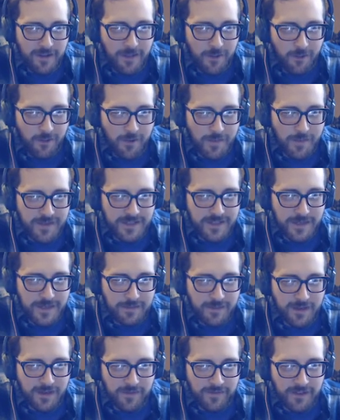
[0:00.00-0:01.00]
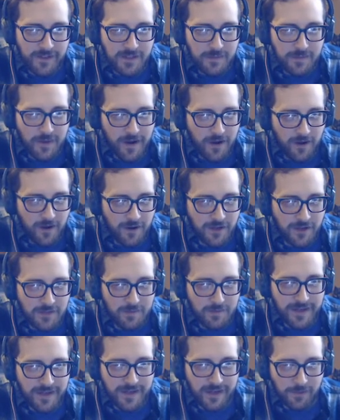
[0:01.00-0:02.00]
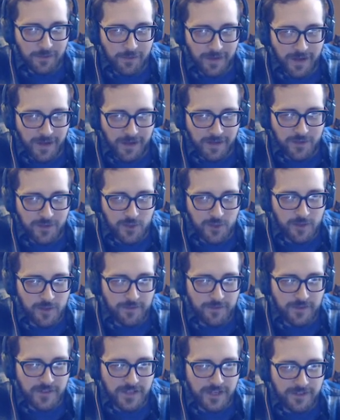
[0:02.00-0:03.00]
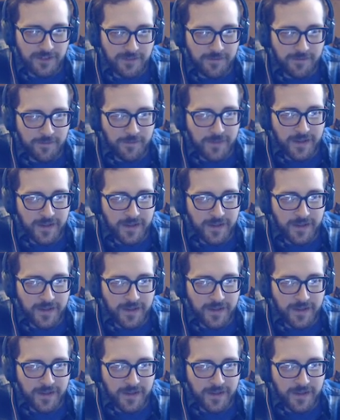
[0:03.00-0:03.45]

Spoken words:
The woman seemed convinced by our earnest pleading and regained control of herself.